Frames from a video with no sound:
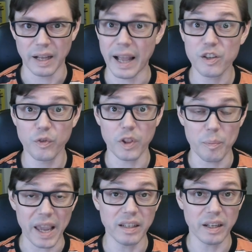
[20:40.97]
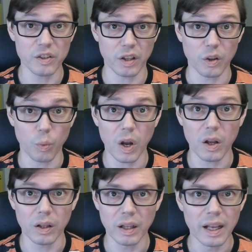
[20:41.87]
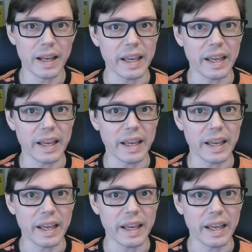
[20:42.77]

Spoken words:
As for the paintings on the wall,